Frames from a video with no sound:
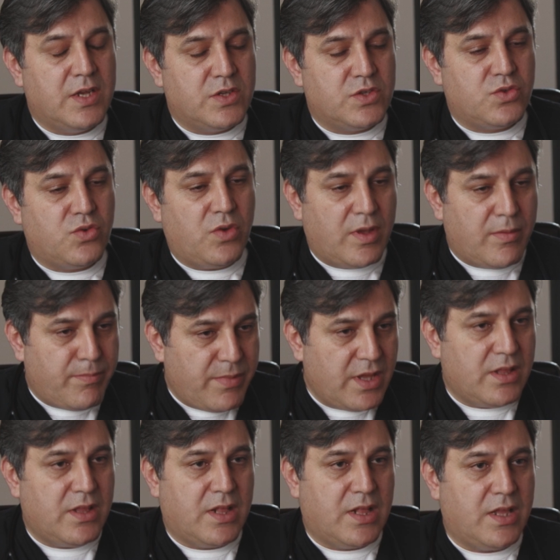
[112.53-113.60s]
So
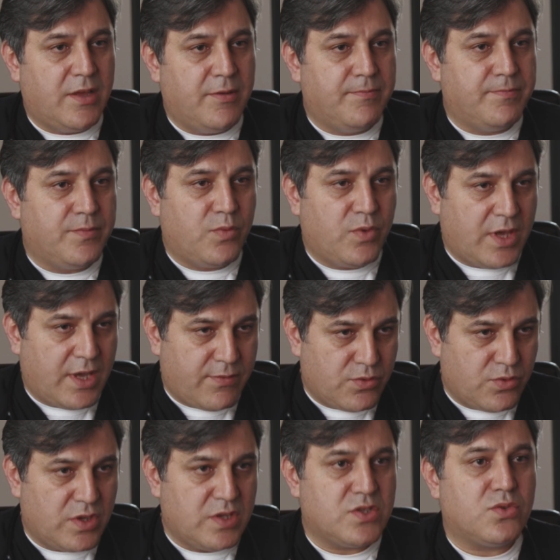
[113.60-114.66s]
immediately we have
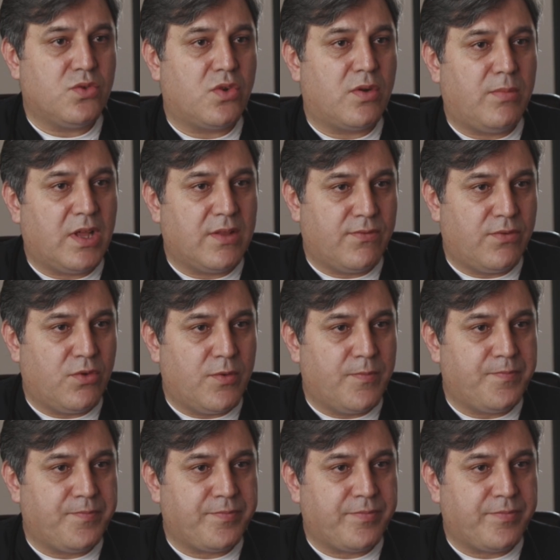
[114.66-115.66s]
to restore blood flow.